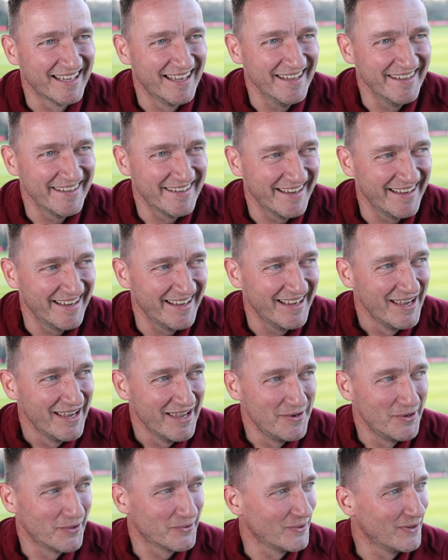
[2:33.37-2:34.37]
And
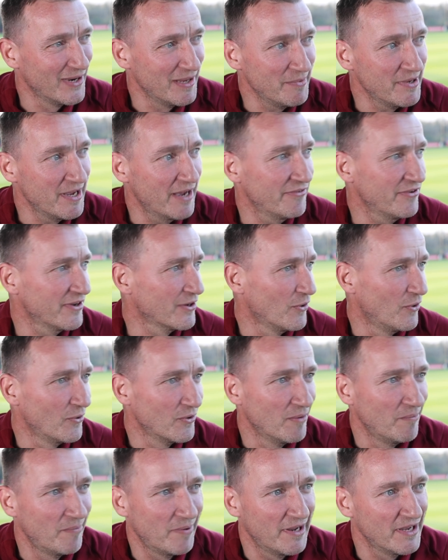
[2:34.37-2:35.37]
not only me, I think all
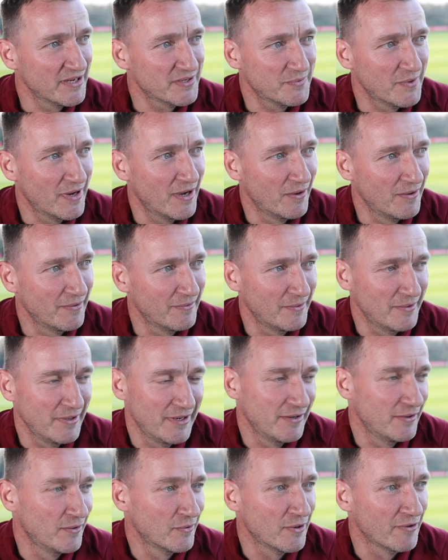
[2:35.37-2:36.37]
the players, we are
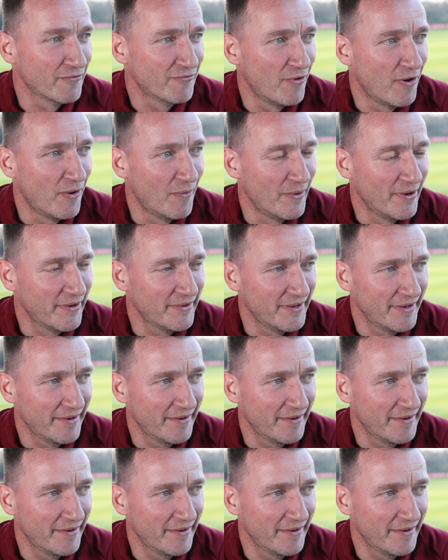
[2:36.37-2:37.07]
really looking forward.